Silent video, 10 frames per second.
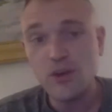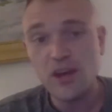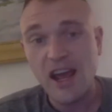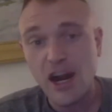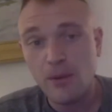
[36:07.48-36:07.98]

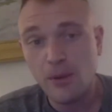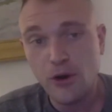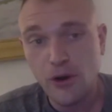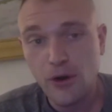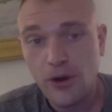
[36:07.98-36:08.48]
eat a
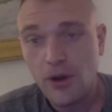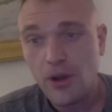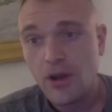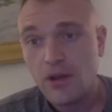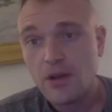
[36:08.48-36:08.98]
hamburger,
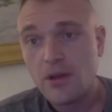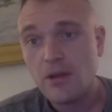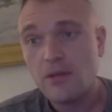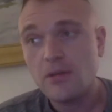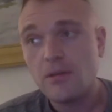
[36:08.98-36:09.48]

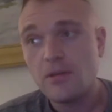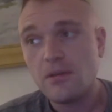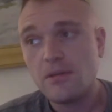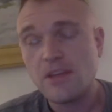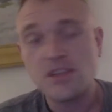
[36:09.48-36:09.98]

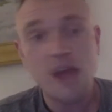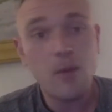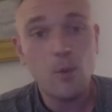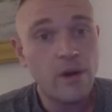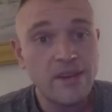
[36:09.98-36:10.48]
that's
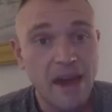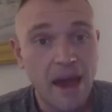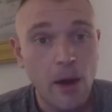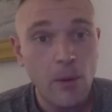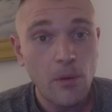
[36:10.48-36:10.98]
not one
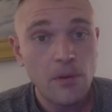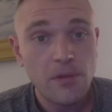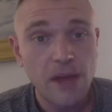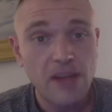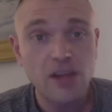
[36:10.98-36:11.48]
cow.
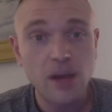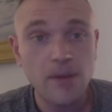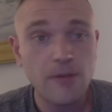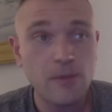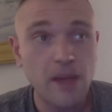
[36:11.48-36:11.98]
That's
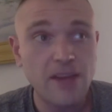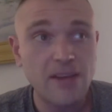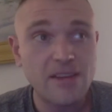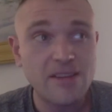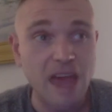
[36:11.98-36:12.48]
coming from like
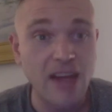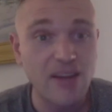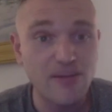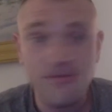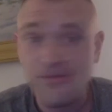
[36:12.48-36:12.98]

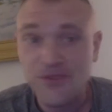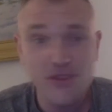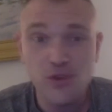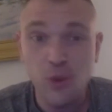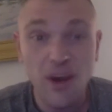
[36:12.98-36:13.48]
10,
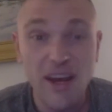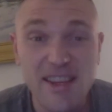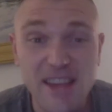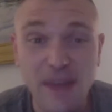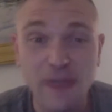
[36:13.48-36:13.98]

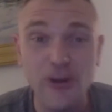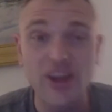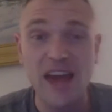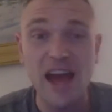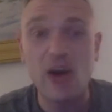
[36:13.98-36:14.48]
20
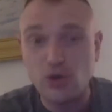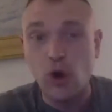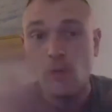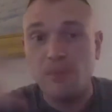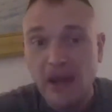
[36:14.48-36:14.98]
different cows
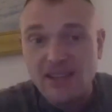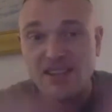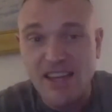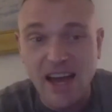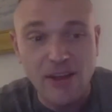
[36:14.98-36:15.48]
all
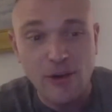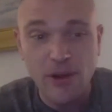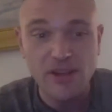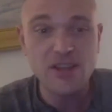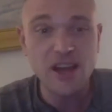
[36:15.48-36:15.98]
mixed together.
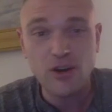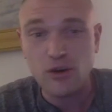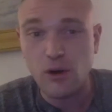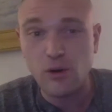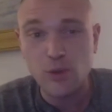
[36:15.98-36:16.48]
It's kind of
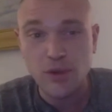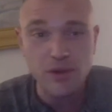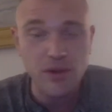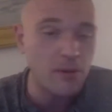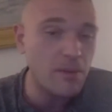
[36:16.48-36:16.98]
gross when
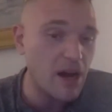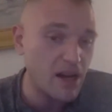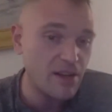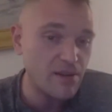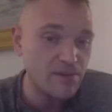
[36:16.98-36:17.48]
you think about yeah. it.